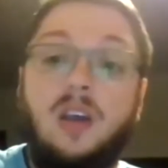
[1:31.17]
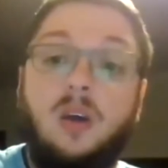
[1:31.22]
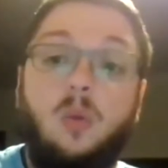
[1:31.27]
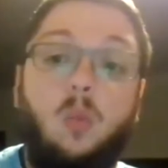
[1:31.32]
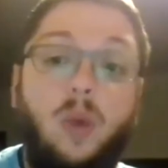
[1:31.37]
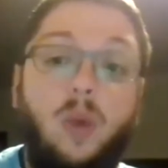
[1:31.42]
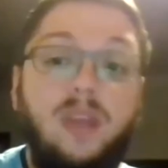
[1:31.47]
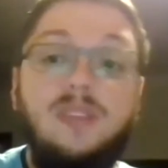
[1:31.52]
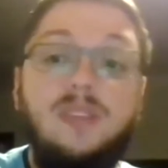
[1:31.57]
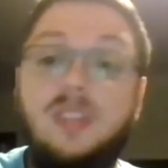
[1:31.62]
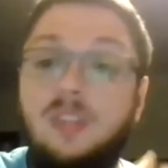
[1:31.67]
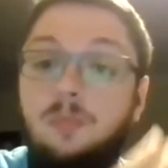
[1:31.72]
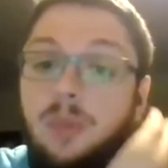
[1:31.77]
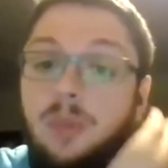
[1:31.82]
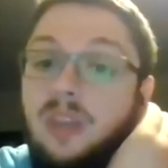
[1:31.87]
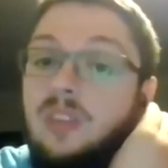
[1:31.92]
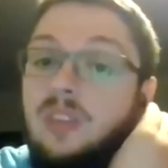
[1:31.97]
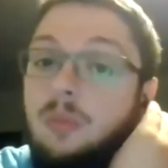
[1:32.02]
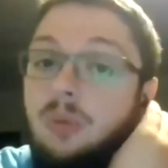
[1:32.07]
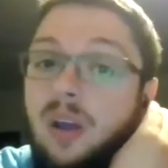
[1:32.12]
Wentz has
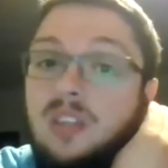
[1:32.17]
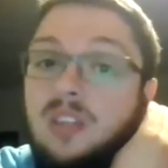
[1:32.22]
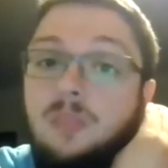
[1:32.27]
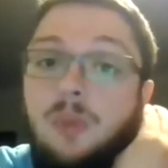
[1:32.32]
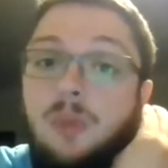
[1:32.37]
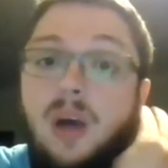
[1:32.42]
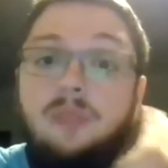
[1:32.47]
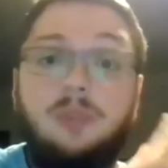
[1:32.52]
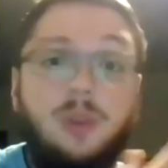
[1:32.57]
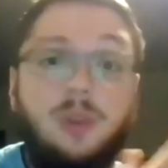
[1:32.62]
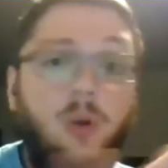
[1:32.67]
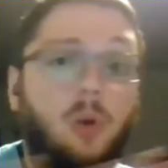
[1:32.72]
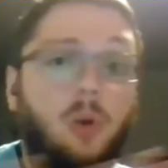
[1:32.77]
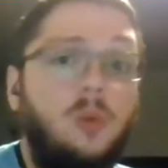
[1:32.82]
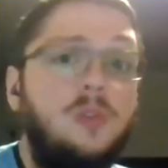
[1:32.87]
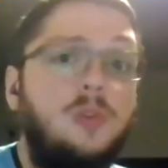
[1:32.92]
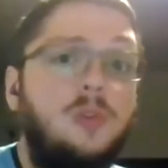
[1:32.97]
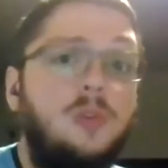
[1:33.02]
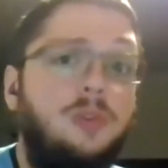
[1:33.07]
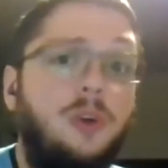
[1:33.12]
been the bright spot for the
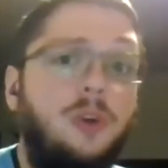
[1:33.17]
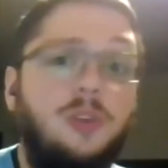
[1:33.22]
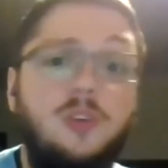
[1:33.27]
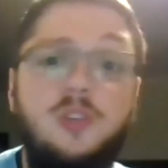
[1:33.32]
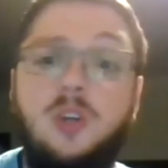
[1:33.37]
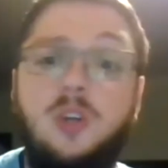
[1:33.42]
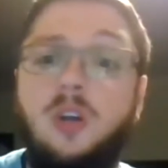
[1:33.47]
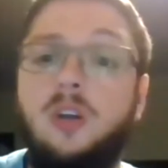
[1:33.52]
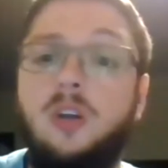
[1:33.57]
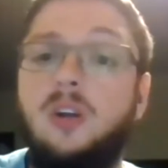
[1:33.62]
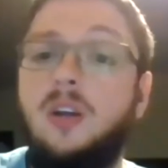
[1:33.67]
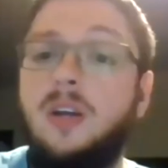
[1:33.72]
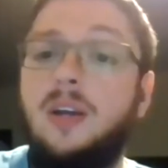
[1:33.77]
Colts so far this year.